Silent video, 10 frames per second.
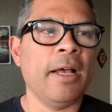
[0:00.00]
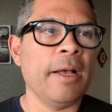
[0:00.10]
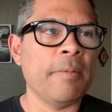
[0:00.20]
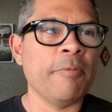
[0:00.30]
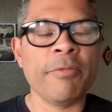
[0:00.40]

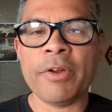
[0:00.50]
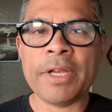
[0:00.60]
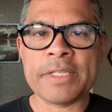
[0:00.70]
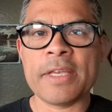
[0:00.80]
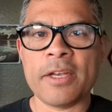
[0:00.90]
Um,
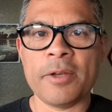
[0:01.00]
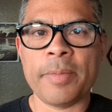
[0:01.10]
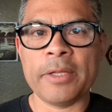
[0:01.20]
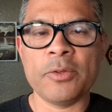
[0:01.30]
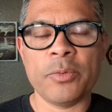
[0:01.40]
very excited
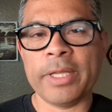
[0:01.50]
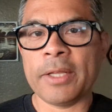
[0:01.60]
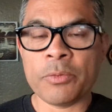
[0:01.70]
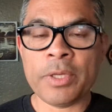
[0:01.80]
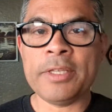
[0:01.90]
about the way
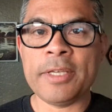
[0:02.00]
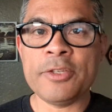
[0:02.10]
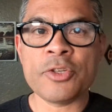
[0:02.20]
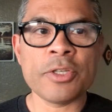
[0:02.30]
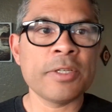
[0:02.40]
that we
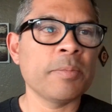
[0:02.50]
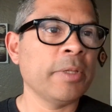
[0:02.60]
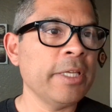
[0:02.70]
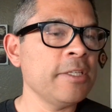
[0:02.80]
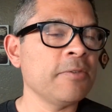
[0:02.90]
teach it.
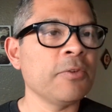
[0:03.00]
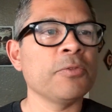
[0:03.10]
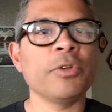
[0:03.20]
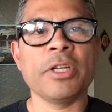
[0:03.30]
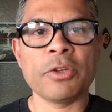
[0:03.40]
Please feel
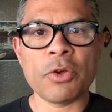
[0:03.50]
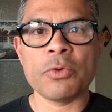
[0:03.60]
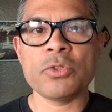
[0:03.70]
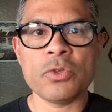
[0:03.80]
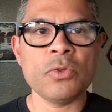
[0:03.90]
free to go
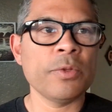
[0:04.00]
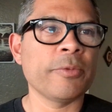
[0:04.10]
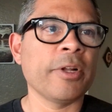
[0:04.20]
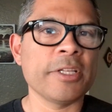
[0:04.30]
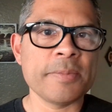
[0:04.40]
to the
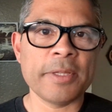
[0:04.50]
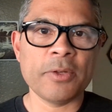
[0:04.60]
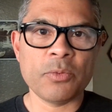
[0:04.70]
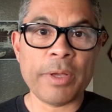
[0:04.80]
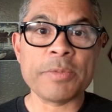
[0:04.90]
Morales
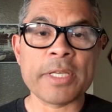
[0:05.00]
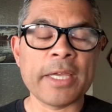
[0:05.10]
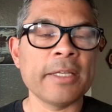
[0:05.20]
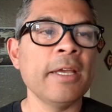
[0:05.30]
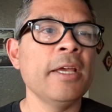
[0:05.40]
Method website.